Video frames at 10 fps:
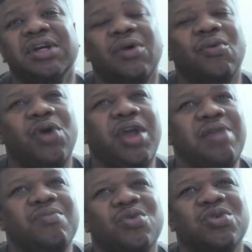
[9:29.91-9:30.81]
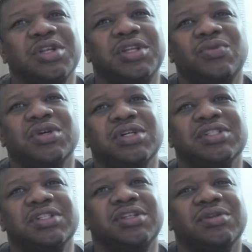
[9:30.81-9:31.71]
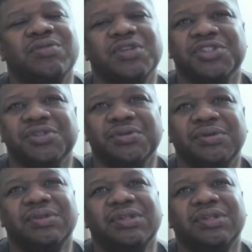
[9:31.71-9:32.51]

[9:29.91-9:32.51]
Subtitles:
Way more than he was in the original.